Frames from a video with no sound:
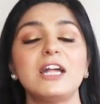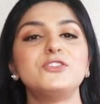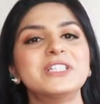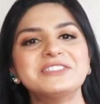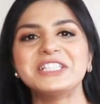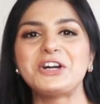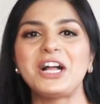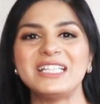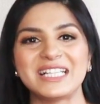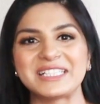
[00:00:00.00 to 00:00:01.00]
A drug
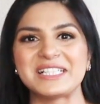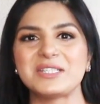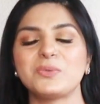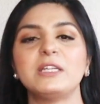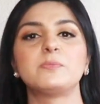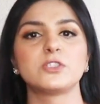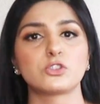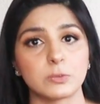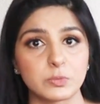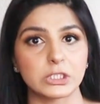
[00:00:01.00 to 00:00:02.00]
recall occurs when a
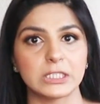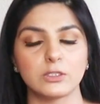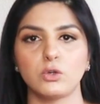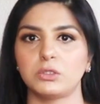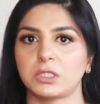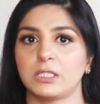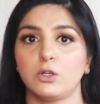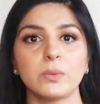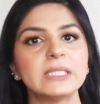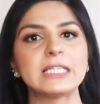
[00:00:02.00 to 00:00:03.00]
prescription
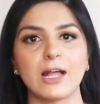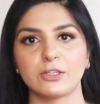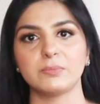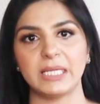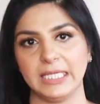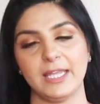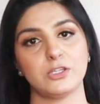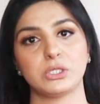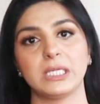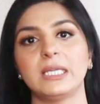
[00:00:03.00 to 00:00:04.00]
or over-the-counter
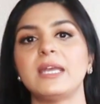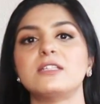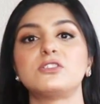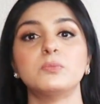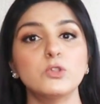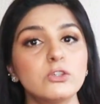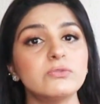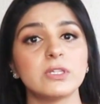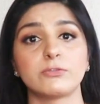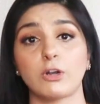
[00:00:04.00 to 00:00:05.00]
medication is
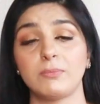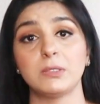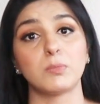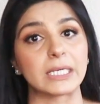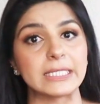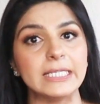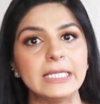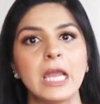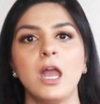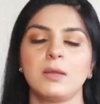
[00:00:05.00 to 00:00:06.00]
removed from the
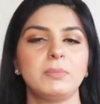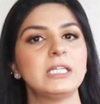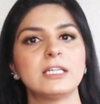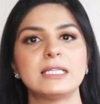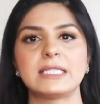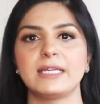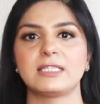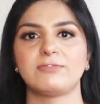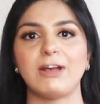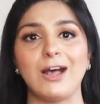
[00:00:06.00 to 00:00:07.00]
market because
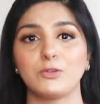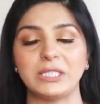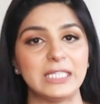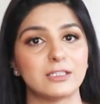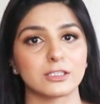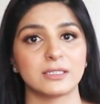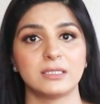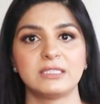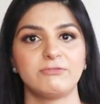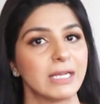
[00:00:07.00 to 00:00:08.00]
it's found either
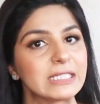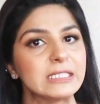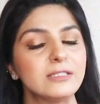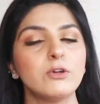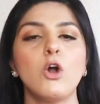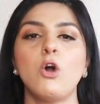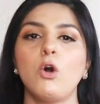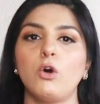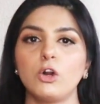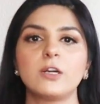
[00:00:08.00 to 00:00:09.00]
defective
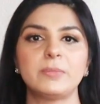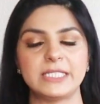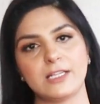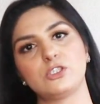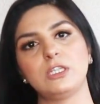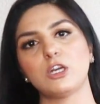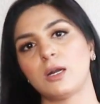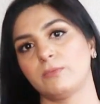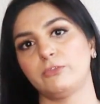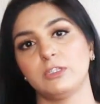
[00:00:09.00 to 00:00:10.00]
or potentially
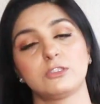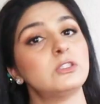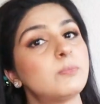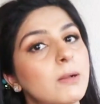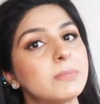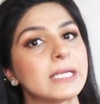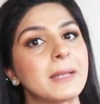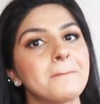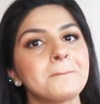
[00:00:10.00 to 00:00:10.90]
harmful to the public.